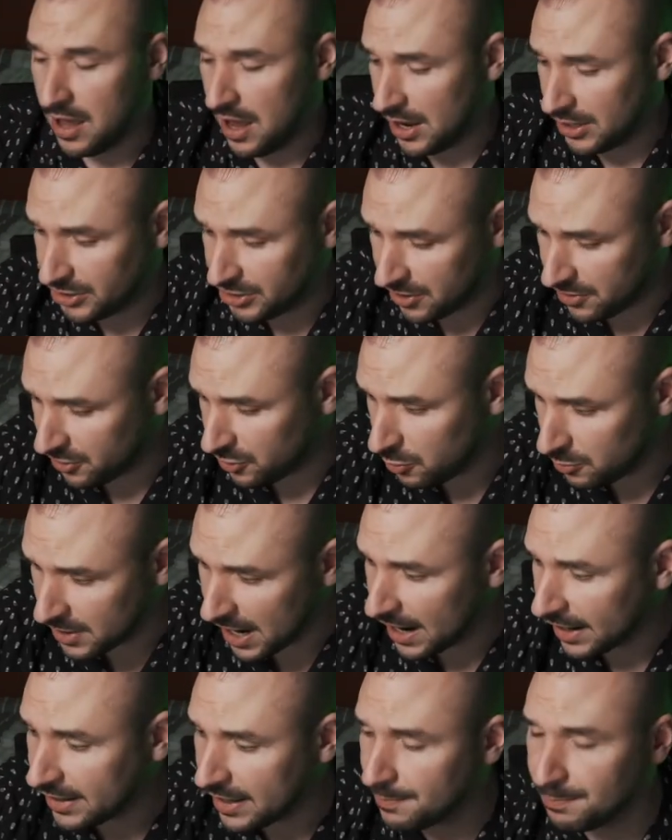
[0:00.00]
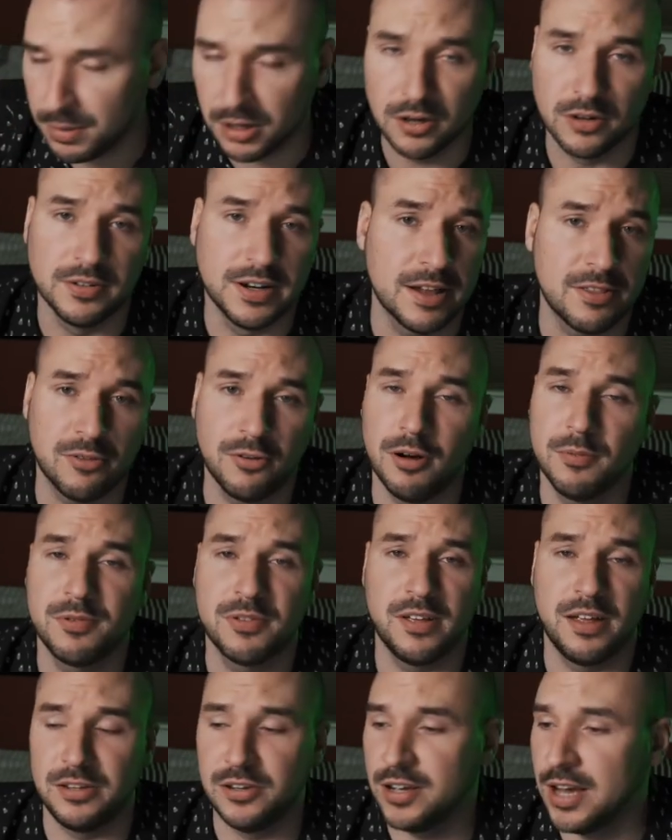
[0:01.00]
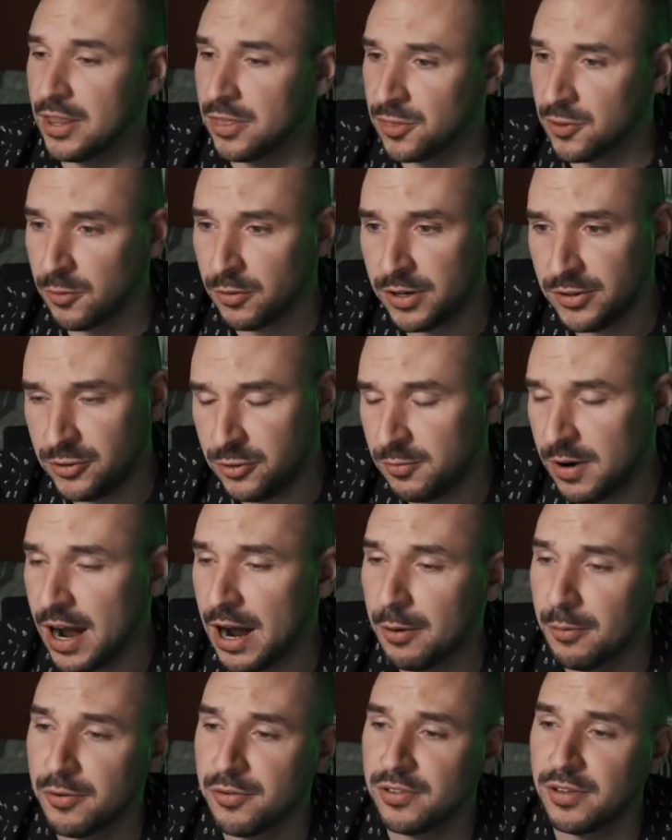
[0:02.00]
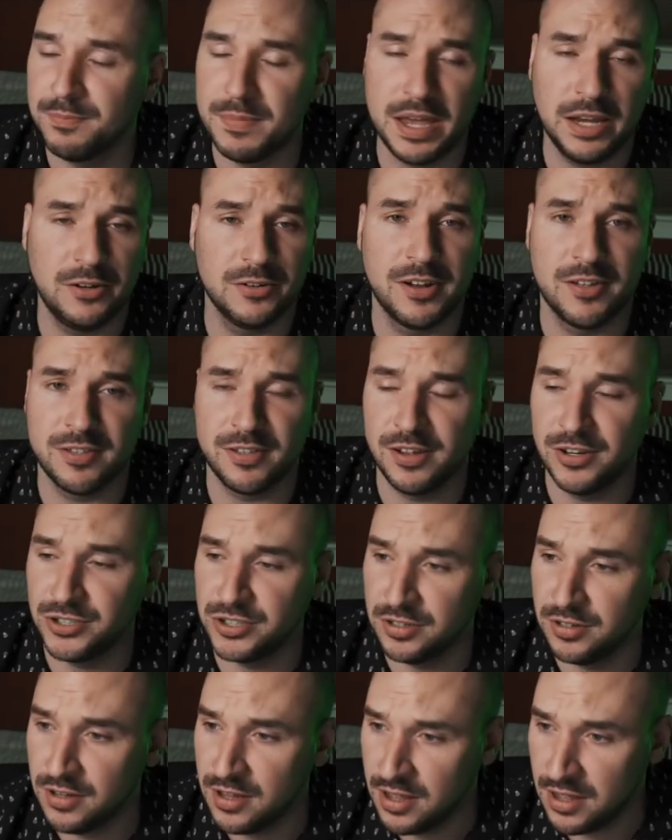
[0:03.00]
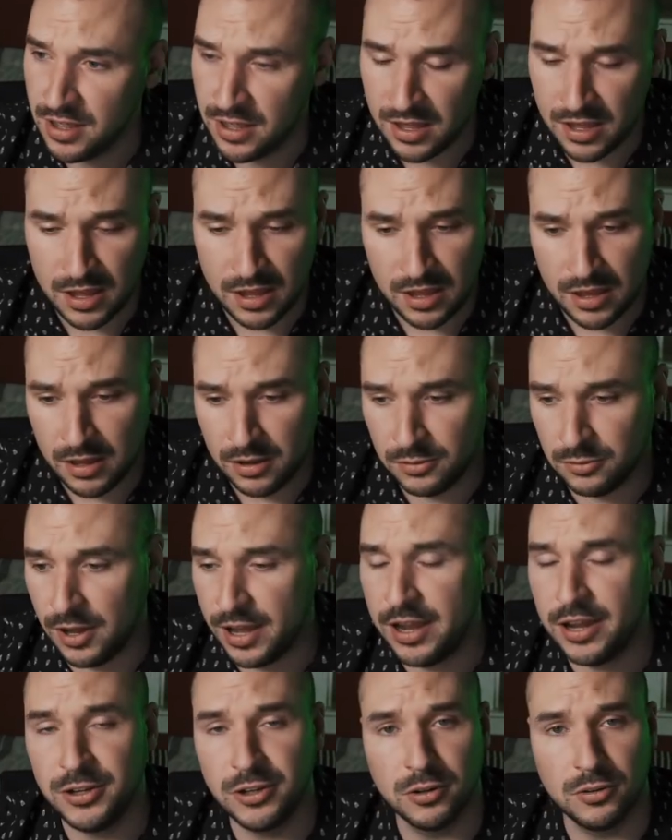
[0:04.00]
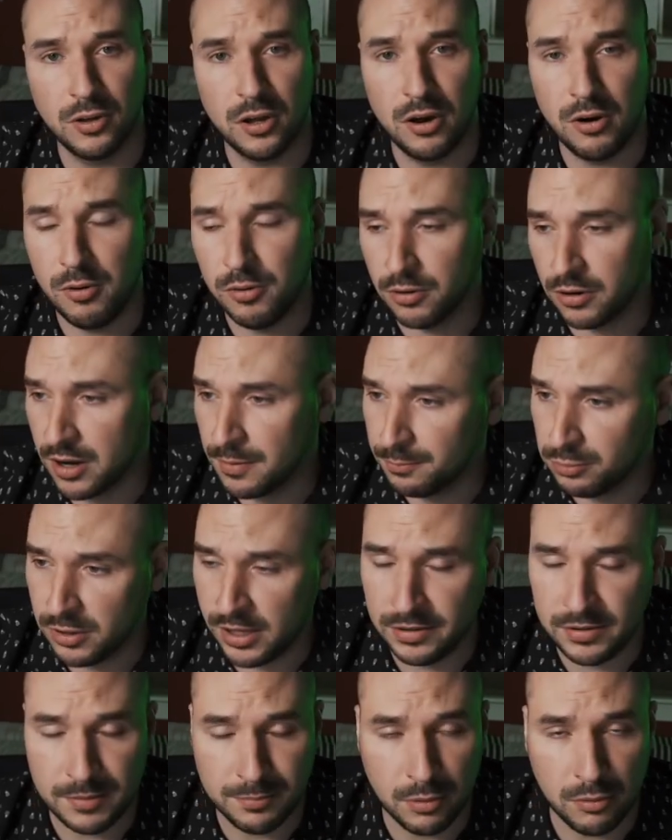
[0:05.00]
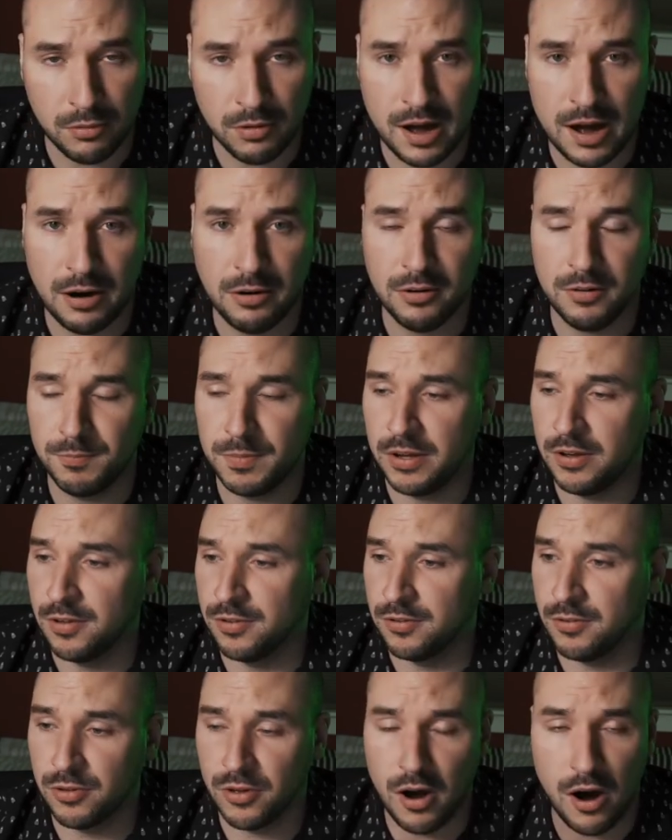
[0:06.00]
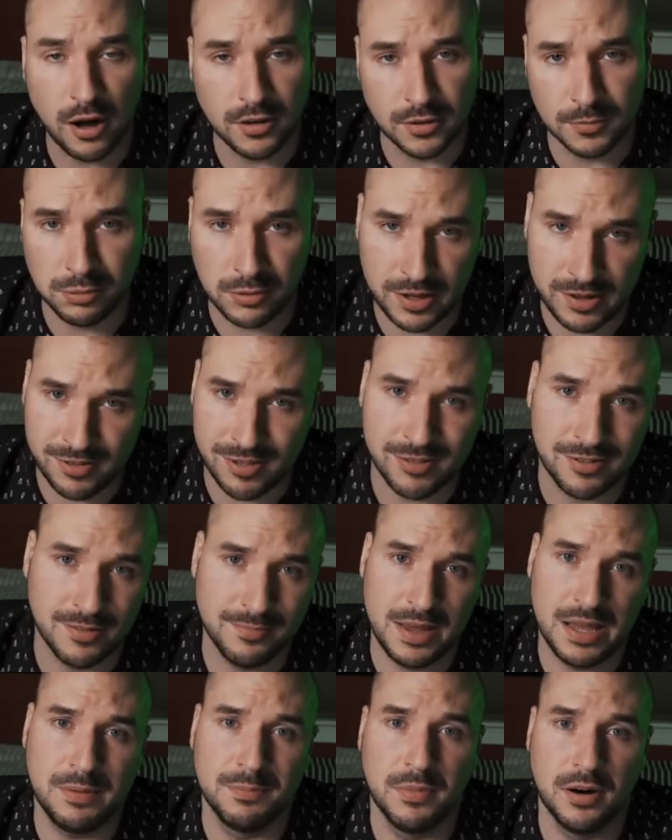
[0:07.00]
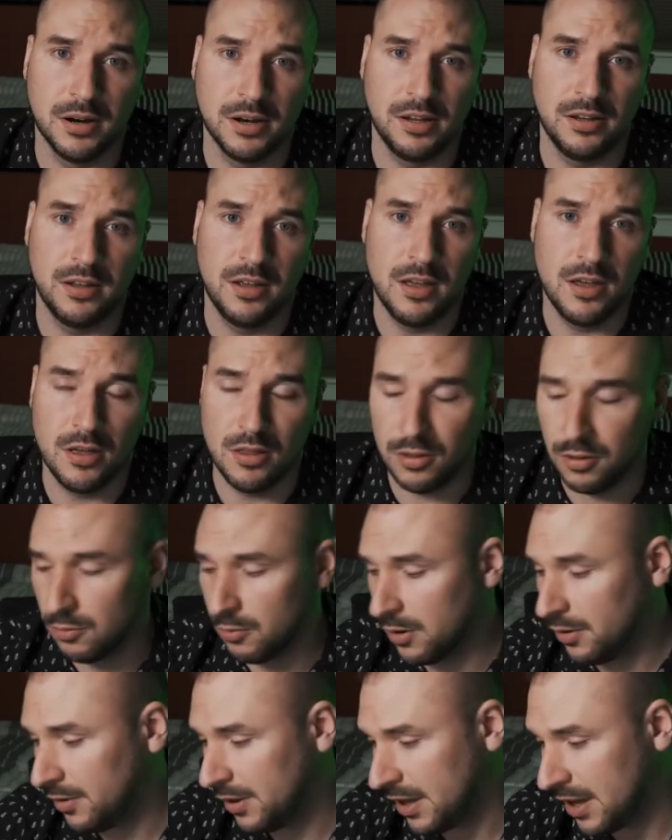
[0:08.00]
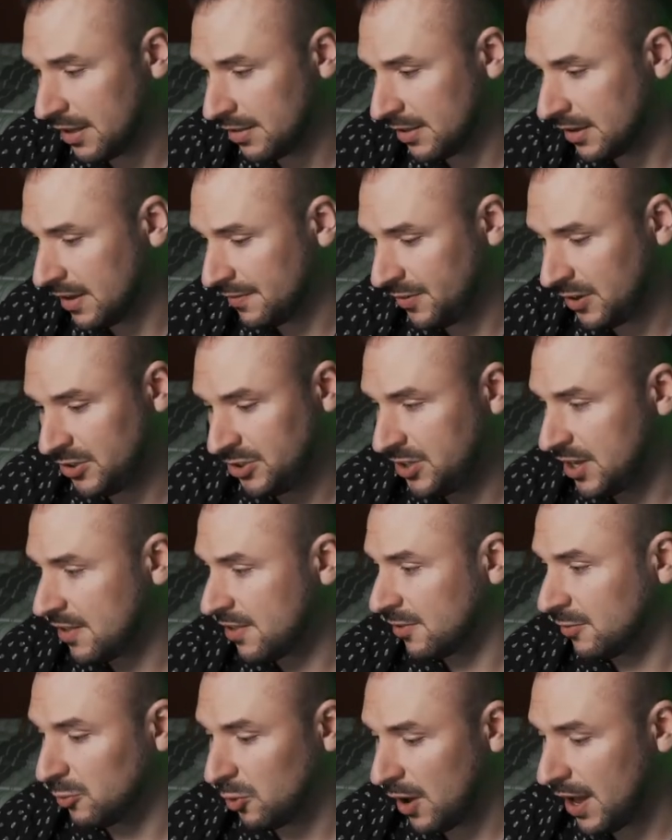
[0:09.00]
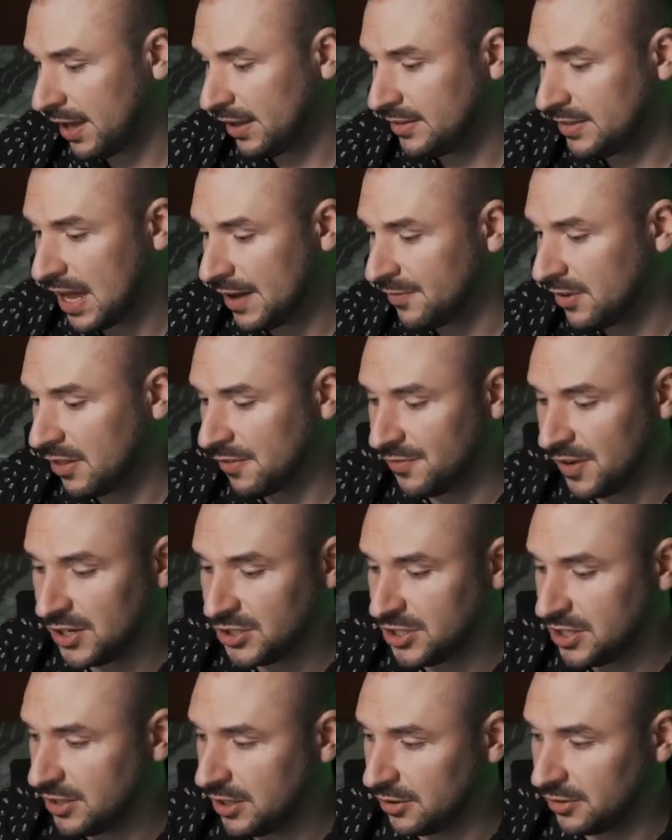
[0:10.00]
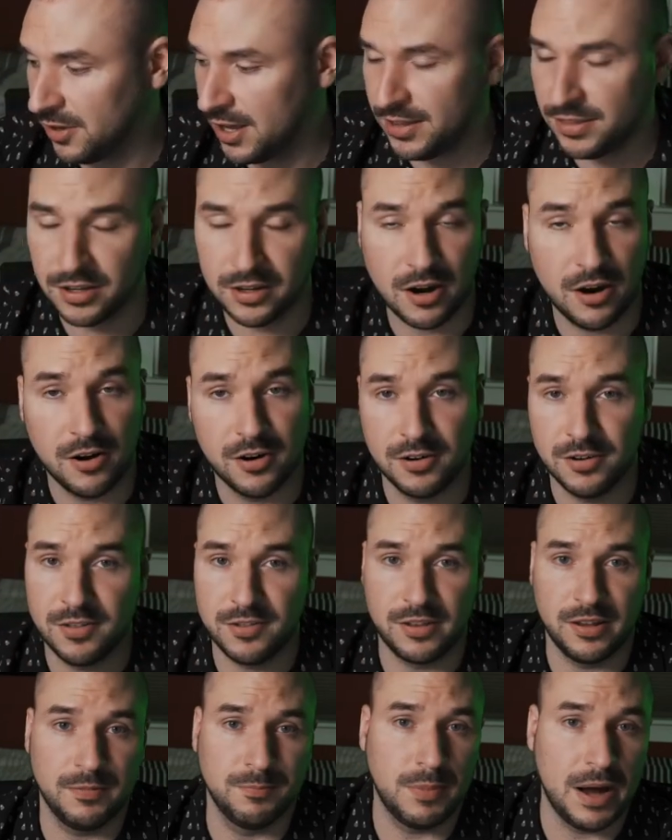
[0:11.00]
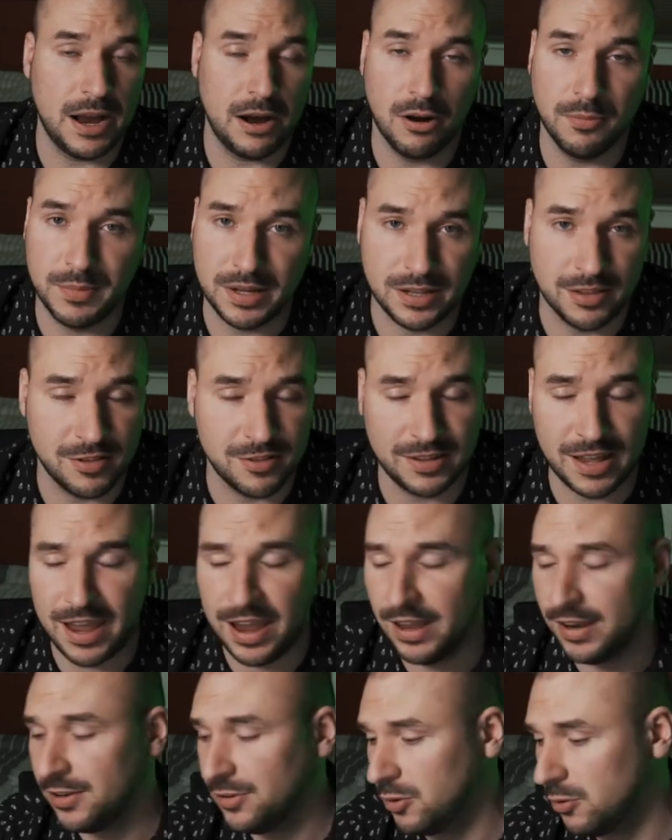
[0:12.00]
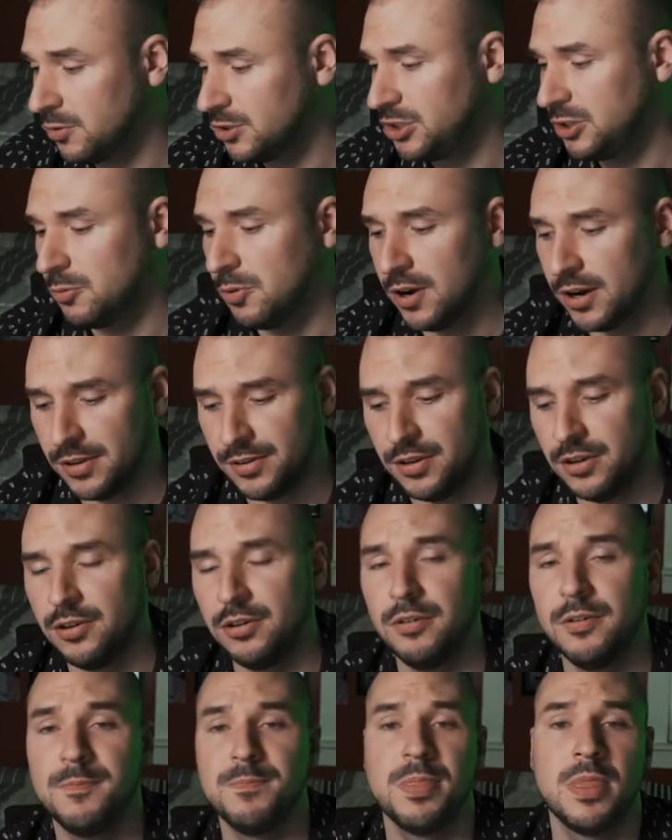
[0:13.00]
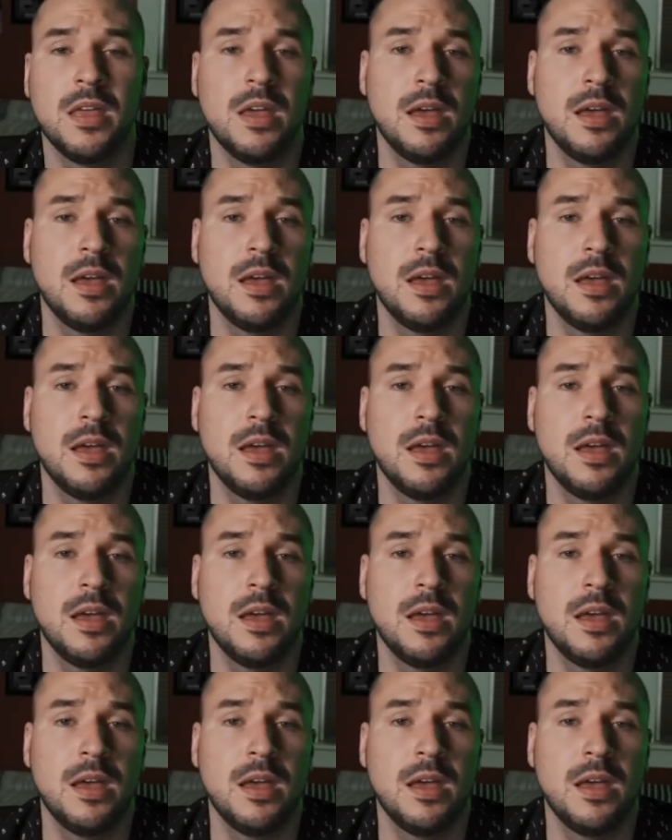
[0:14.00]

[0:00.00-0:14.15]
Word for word: And just do not get burned. That's all I'm saying. You got 32 hours to make your decision. Lighten your load or completely pull out because there's other places to make money. There really is. And if you just like Devin's vision, you like the cards, then by all means, stay in it, do what you want to do.